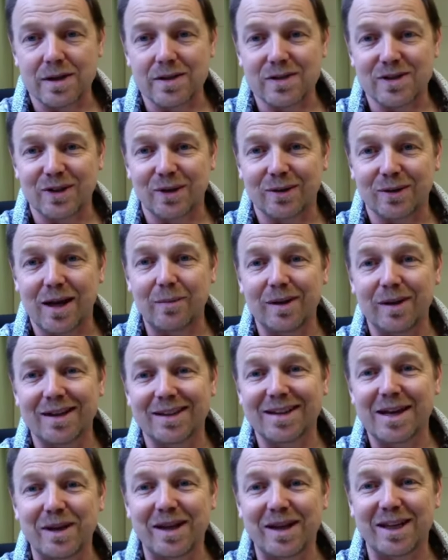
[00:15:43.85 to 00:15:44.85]
So let me
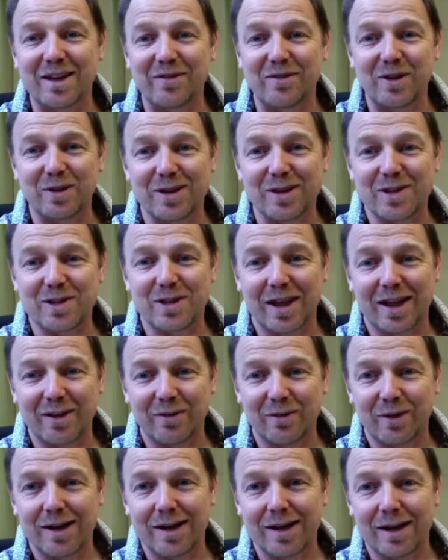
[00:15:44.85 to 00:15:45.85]
let me give you a slight
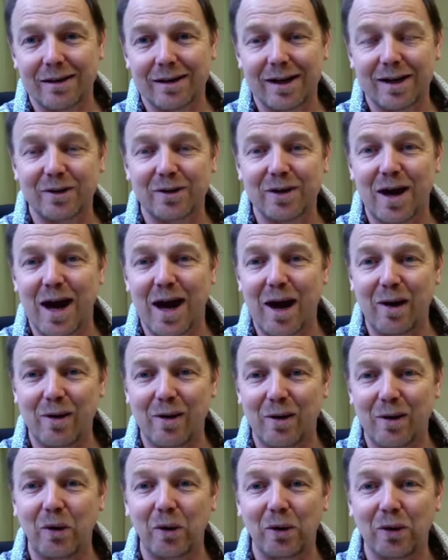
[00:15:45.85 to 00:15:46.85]
rundown. I don't know how
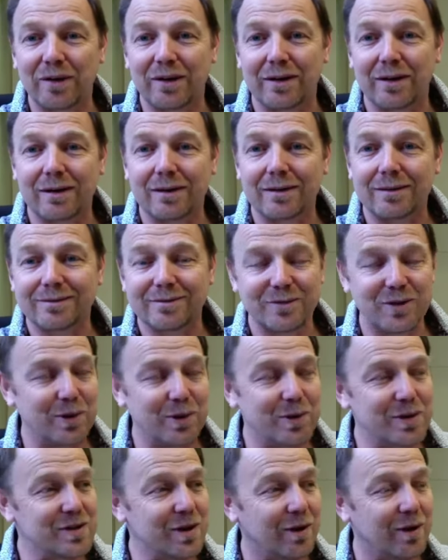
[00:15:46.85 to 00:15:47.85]
old our
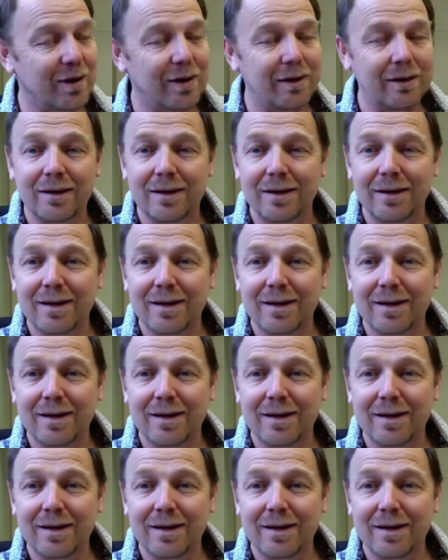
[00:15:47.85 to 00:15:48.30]
viewers are.